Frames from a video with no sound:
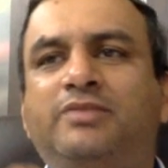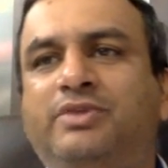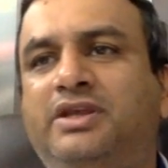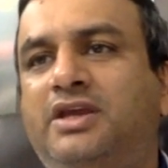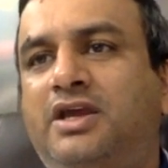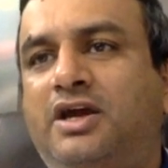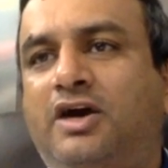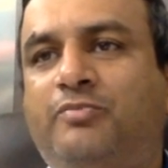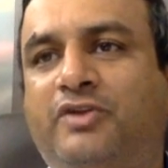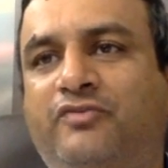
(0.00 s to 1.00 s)
be
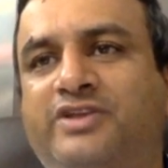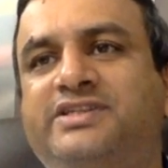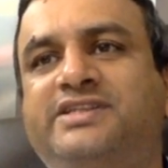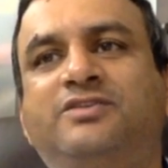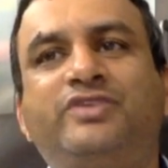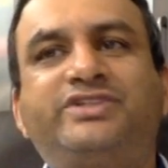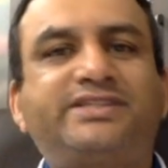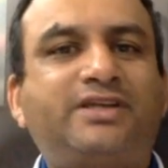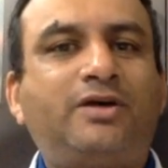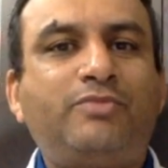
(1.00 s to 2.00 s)
a perfectionism which
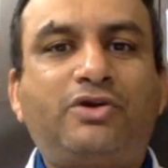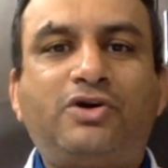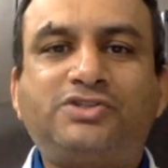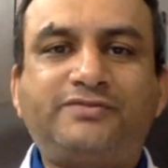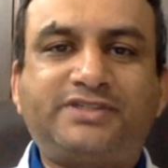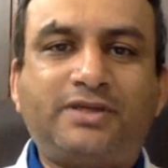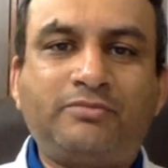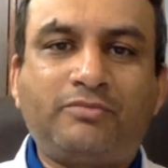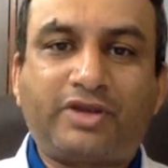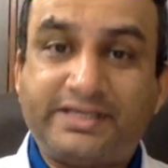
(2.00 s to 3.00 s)
has come because of
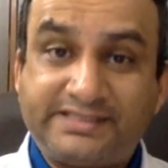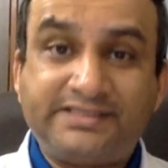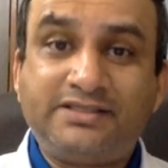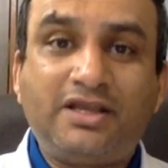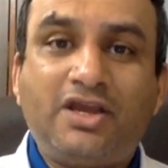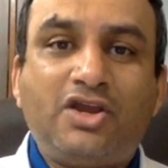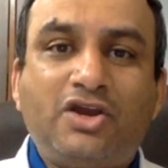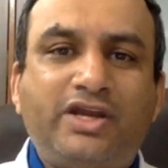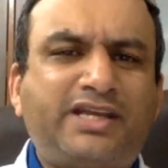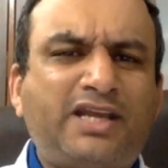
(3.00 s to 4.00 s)
some reason.
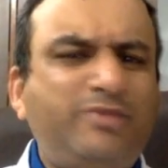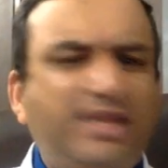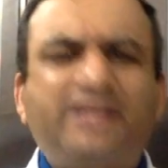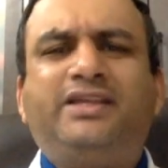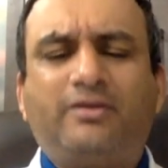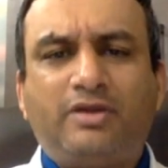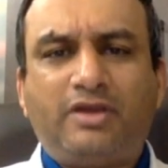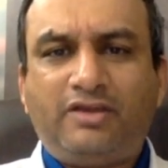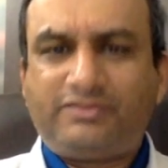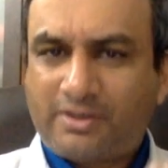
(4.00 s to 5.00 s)
It can be anything.
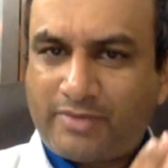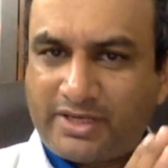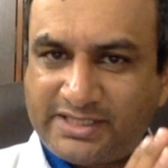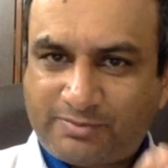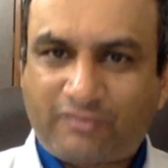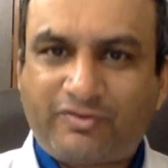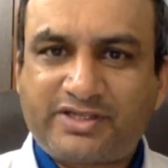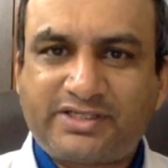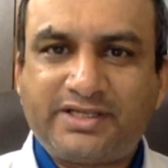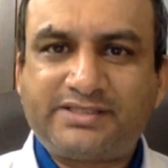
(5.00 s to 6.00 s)
If somebody is
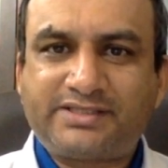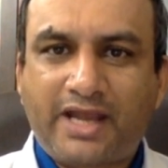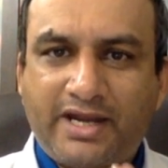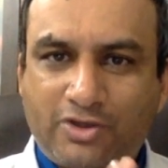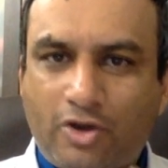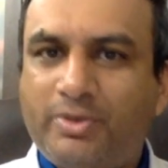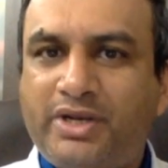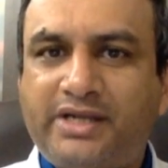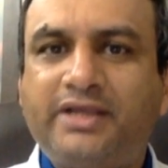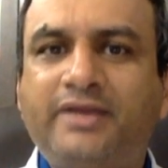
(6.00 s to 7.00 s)
perfectionist and
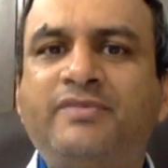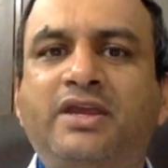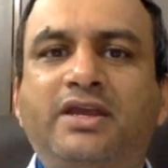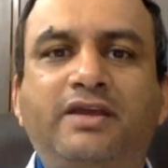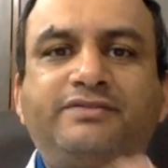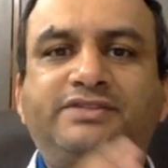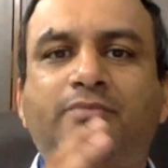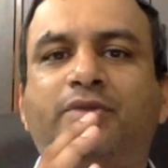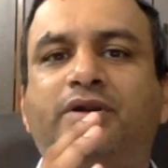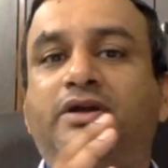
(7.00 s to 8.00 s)
dominating, if
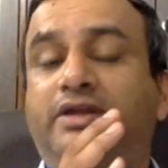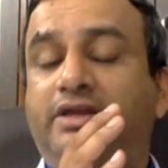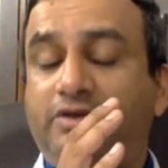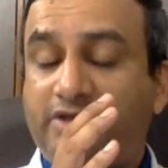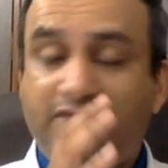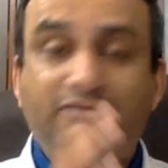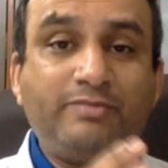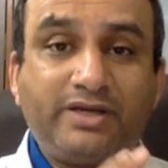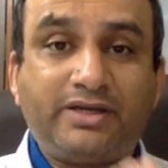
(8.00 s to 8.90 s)
somebody he will